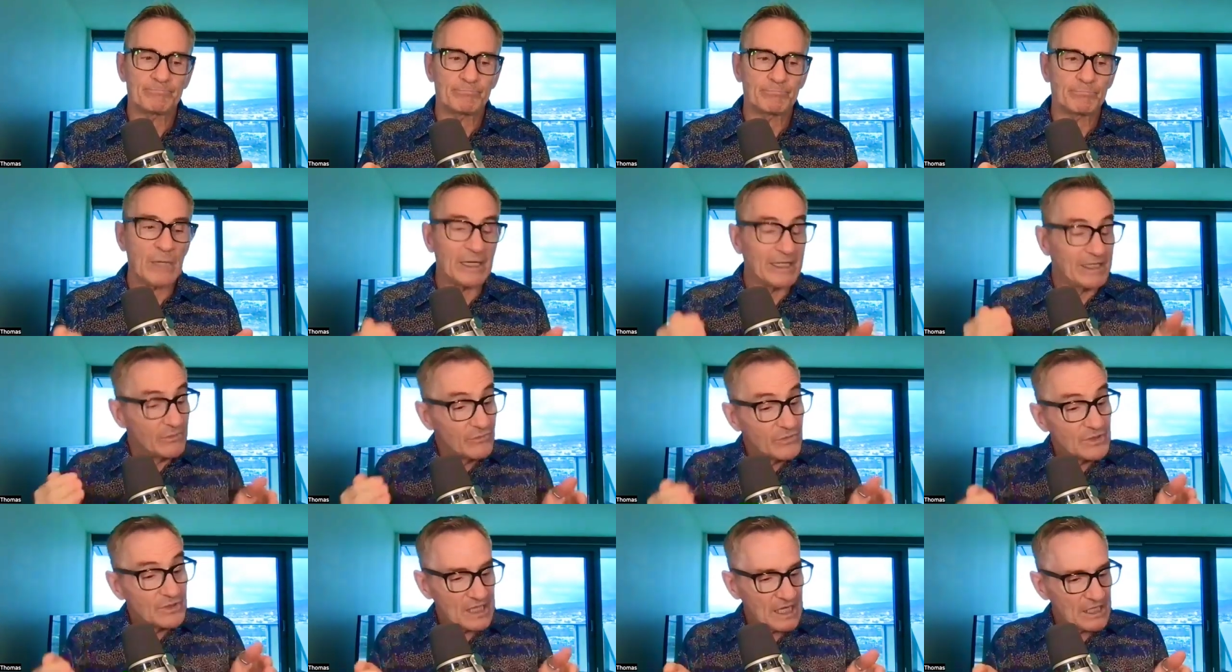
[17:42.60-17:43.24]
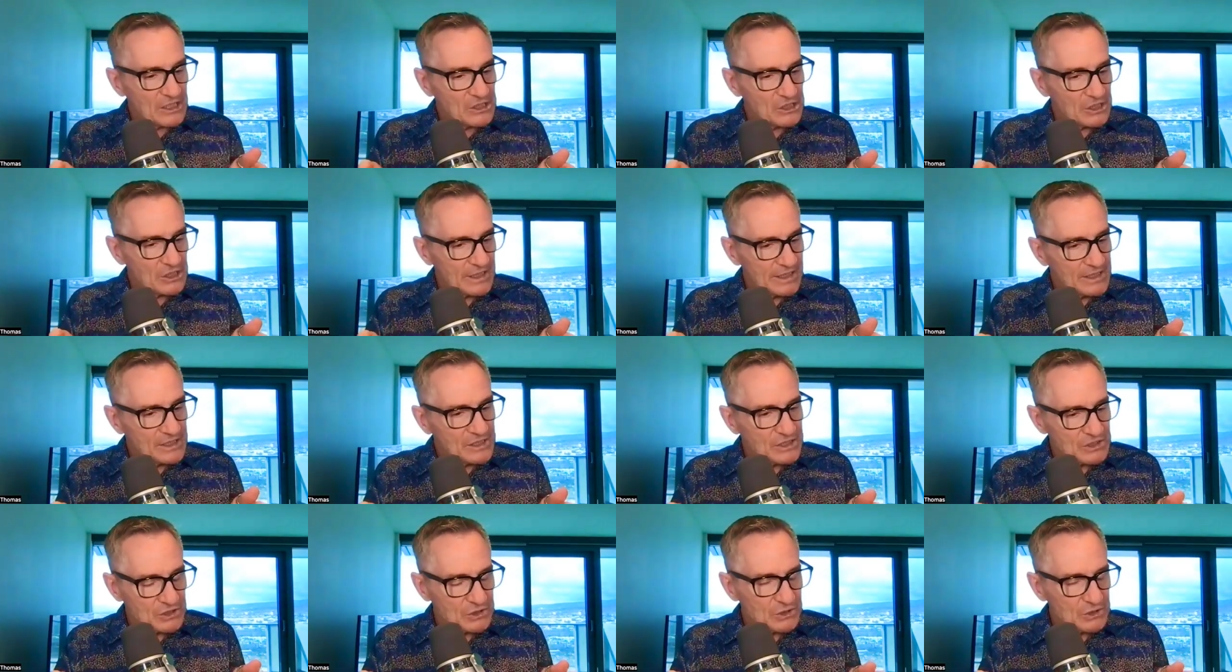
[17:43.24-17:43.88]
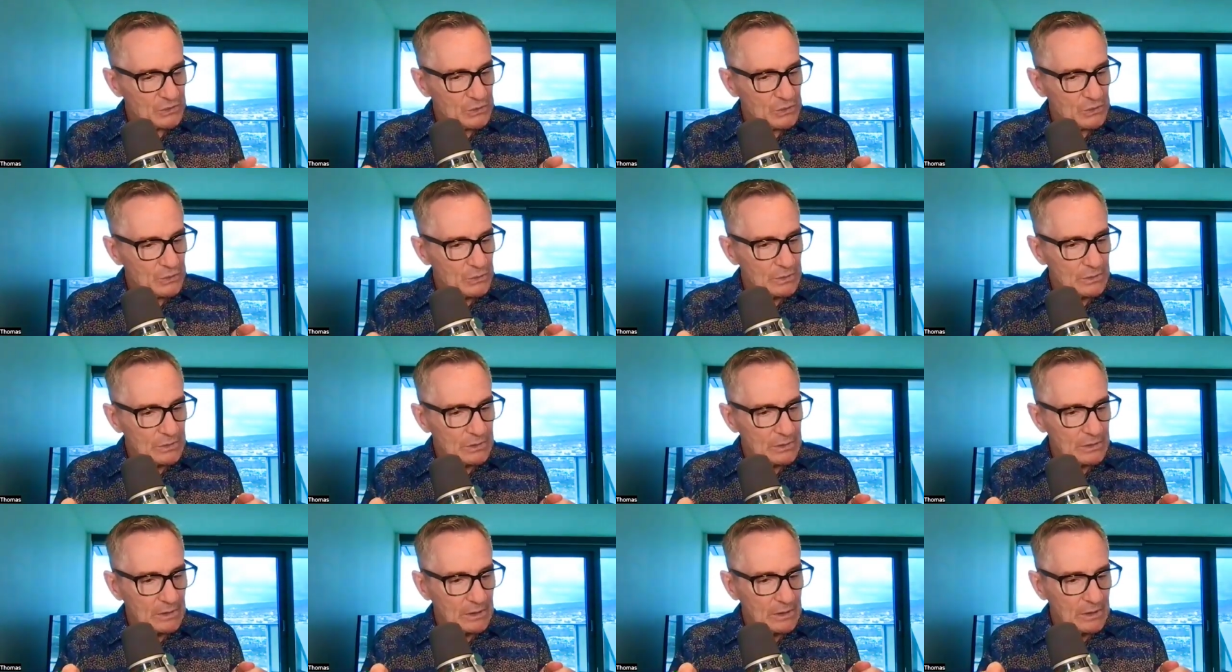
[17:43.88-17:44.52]
My invitation is to
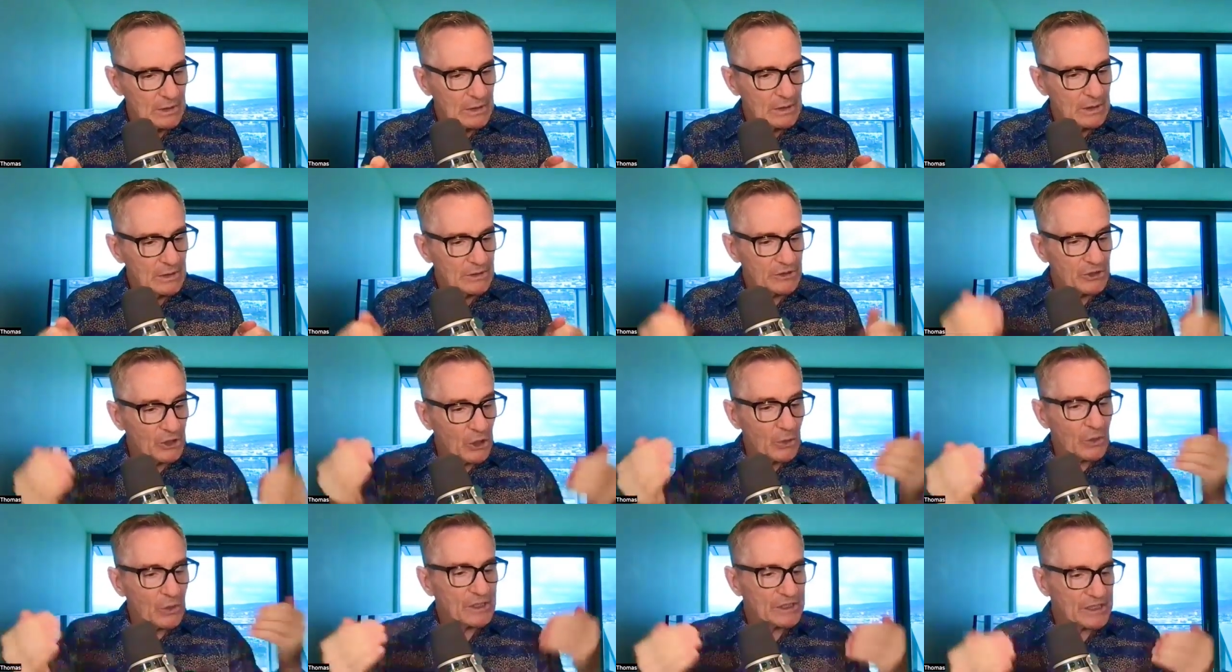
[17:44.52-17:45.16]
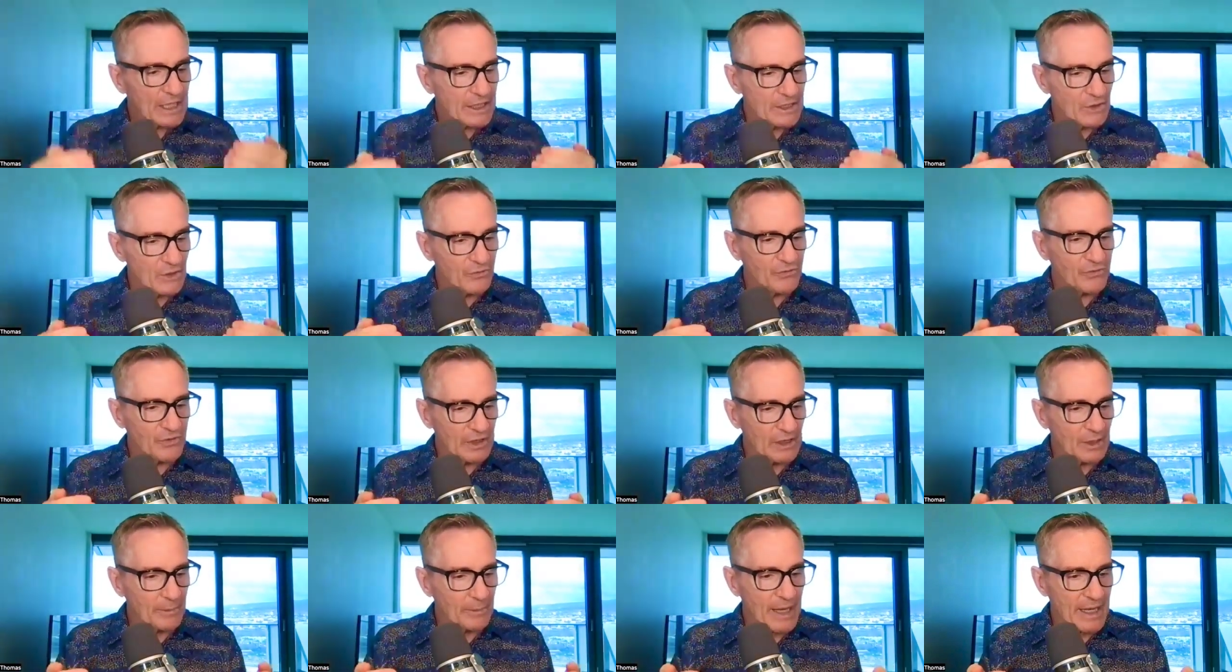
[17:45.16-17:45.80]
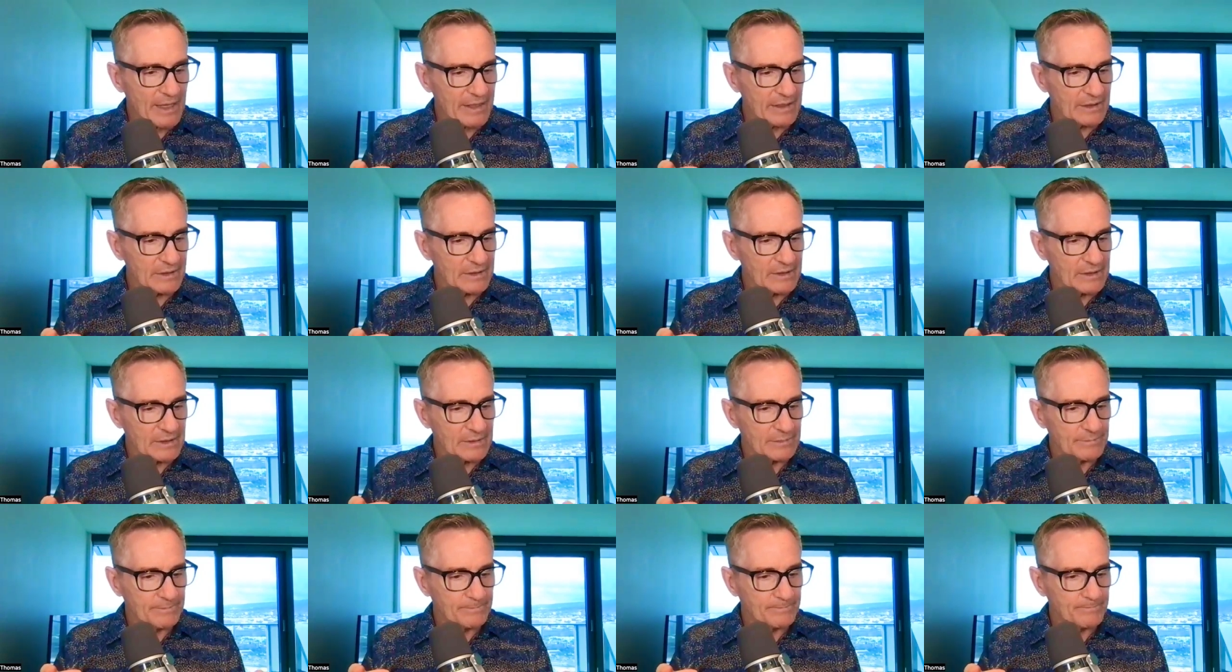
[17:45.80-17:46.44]
notice how you feel about it.